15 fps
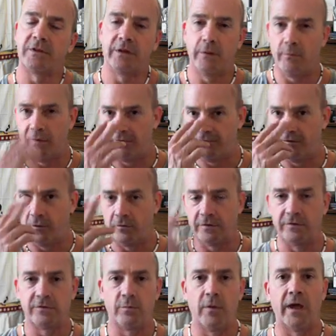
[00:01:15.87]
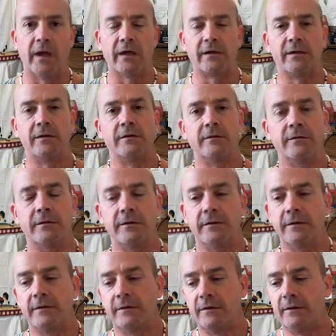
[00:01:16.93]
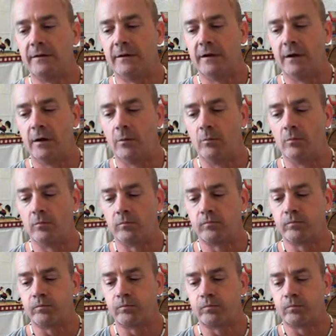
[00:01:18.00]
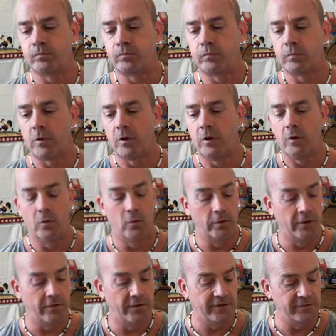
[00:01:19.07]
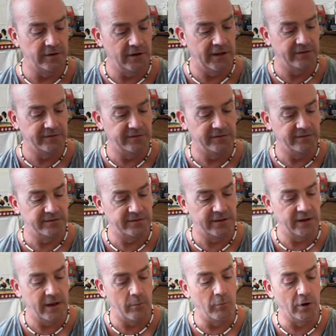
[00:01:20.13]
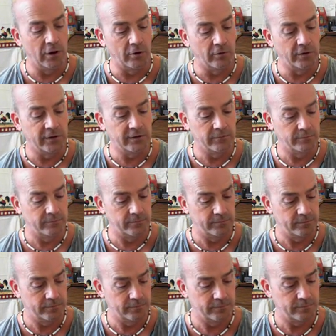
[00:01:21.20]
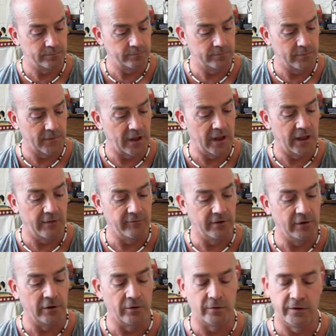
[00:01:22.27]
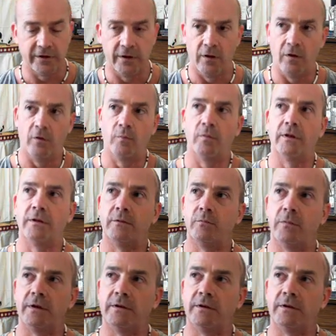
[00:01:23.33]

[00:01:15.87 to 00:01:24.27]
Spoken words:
get my focus back. One of these lessons that I'm learning, I haven't learned it all, but